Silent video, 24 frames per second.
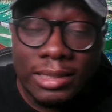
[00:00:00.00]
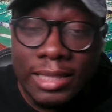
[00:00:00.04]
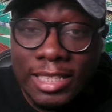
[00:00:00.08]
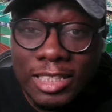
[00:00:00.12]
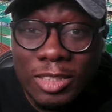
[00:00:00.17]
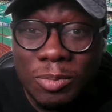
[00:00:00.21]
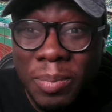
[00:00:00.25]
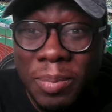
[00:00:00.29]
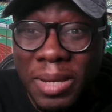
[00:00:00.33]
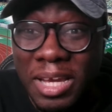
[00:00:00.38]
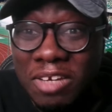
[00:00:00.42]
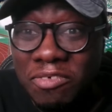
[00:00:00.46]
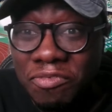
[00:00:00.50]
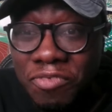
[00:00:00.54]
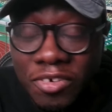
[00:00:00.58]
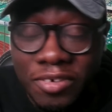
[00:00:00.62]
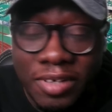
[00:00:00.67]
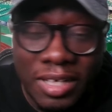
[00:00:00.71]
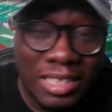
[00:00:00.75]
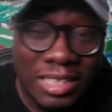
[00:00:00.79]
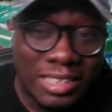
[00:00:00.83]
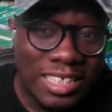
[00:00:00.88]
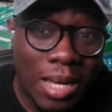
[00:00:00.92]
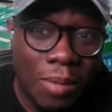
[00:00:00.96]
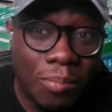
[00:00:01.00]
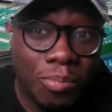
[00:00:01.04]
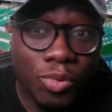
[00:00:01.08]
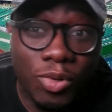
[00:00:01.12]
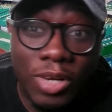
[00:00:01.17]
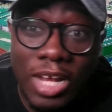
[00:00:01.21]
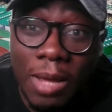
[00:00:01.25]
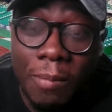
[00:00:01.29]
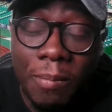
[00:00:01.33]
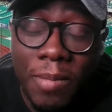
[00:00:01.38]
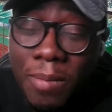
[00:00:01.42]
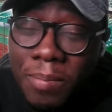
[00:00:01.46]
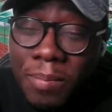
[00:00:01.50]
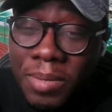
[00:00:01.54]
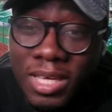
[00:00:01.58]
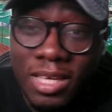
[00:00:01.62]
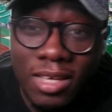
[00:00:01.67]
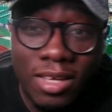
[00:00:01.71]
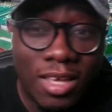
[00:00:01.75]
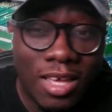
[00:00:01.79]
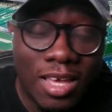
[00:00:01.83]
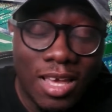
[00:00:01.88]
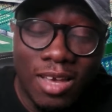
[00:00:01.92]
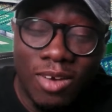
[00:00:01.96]
a Spain, for example, and
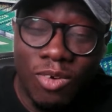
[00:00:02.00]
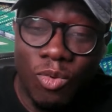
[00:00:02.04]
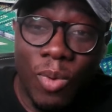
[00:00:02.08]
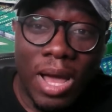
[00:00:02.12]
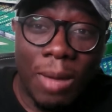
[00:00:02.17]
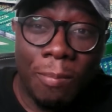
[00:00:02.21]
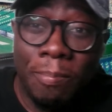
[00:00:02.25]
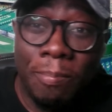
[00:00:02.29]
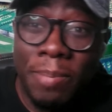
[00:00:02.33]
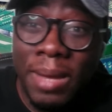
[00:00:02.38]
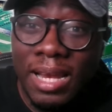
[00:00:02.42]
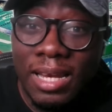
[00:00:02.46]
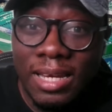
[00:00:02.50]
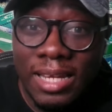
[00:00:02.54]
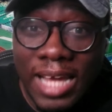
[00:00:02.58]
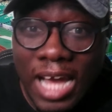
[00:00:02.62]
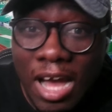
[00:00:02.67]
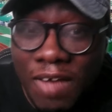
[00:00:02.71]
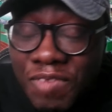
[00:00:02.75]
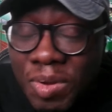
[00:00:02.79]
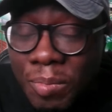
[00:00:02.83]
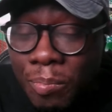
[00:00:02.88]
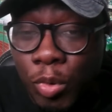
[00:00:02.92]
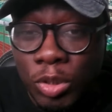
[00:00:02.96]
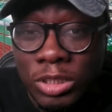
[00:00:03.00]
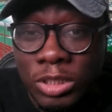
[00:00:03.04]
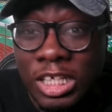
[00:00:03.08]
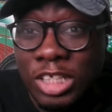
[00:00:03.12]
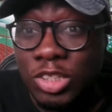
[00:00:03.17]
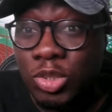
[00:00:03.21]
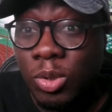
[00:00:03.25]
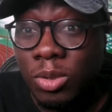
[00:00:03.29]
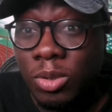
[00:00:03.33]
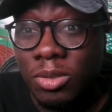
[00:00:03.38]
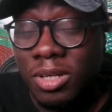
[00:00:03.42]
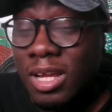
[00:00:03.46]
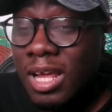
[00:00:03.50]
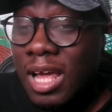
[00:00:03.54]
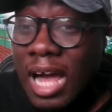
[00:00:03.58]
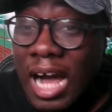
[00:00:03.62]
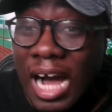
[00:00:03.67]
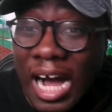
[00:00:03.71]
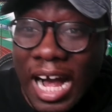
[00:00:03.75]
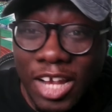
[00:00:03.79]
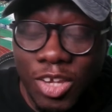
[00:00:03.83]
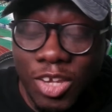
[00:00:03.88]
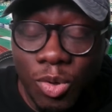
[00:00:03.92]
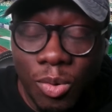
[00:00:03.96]
maybe we're barely having possession,
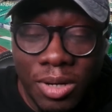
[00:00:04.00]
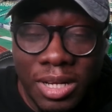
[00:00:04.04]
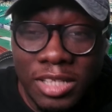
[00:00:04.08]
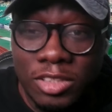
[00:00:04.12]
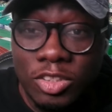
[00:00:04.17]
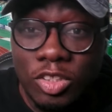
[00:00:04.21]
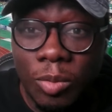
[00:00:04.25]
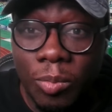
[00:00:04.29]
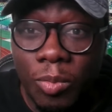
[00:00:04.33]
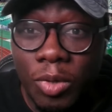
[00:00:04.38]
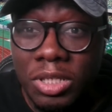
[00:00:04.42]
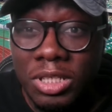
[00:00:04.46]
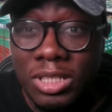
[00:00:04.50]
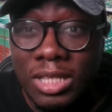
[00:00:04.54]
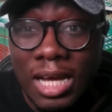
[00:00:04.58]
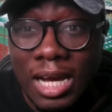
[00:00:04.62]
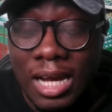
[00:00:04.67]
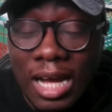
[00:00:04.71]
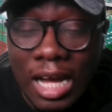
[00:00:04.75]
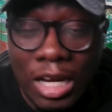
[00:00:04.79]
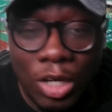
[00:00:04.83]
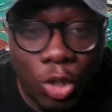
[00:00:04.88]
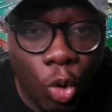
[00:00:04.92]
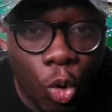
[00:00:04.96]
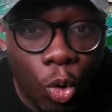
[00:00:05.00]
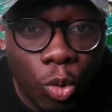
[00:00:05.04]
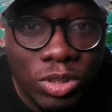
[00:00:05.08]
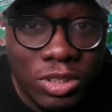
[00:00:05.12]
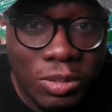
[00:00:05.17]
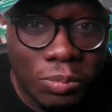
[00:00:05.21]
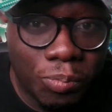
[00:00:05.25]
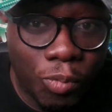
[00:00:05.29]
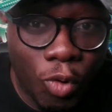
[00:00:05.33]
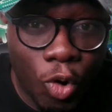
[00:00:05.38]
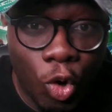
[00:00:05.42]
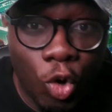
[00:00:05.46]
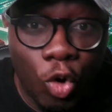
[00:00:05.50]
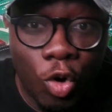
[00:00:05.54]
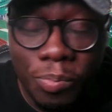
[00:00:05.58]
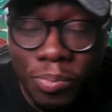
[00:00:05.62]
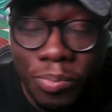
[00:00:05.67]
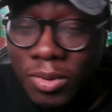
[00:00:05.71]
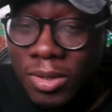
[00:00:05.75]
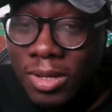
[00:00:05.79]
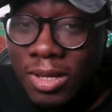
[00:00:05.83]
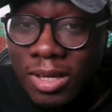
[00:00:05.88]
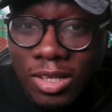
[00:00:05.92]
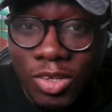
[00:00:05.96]
and you need somebody that can hold the ball
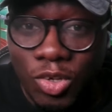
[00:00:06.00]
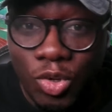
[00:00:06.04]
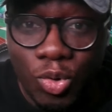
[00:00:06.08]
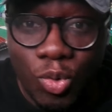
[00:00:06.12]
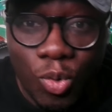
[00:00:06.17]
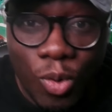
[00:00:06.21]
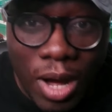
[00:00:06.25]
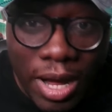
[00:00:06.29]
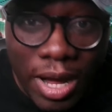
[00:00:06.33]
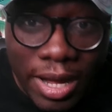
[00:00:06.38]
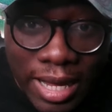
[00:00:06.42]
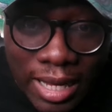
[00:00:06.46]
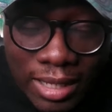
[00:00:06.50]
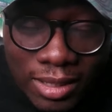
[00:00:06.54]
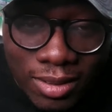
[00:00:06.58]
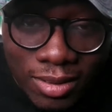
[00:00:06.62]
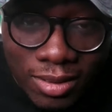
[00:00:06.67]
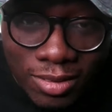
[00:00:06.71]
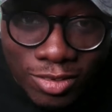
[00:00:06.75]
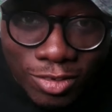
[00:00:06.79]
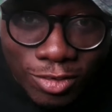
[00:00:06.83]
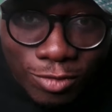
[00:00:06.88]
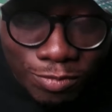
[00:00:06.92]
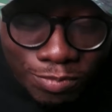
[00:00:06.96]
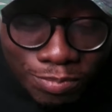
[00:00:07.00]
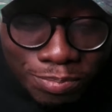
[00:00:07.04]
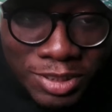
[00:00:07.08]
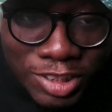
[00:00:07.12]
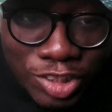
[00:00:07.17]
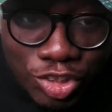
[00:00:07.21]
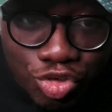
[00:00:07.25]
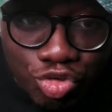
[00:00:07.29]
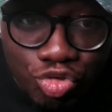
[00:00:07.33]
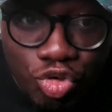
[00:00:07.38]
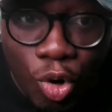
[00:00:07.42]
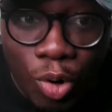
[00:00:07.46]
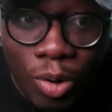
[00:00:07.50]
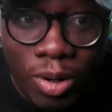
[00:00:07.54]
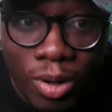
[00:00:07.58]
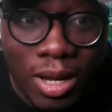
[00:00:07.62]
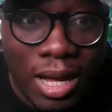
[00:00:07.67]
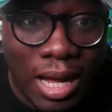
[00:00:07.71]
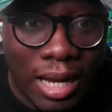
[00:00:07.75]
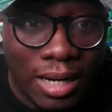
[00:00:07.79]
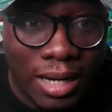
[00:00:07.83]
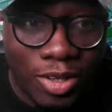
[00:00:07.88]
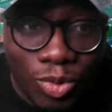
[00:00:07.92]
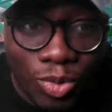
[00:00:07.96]
up, and can be strong
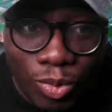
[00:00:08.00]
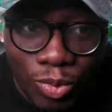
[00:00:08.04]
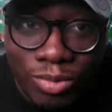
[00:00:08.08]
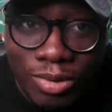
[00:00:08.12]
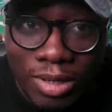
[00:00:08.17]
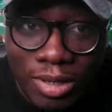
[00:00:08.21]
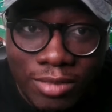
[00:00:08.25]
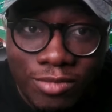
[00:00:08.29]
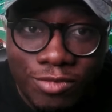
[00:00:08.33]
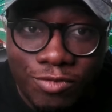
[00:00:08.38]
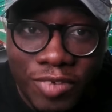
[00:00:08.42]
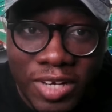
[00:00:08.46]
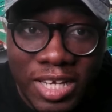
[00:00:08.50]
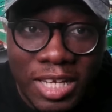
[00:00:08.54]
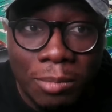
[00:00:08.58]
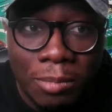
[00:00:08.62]
and, really